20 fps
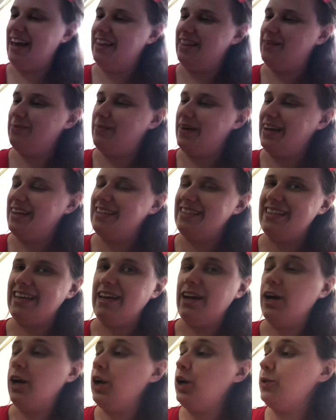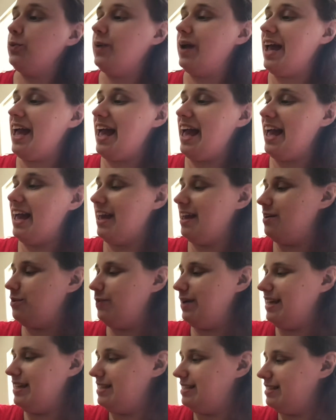And the mice say, hooray,
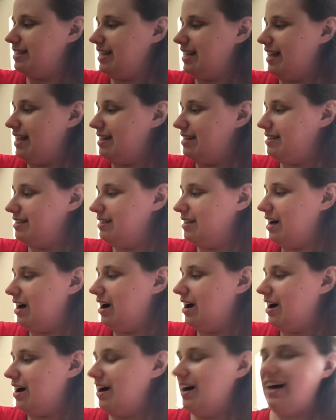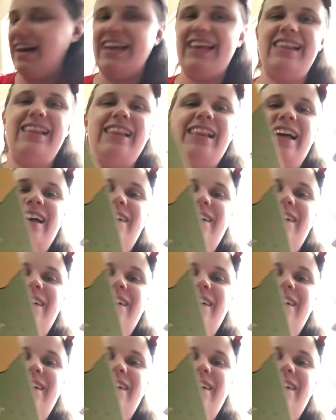we did it. Aw, I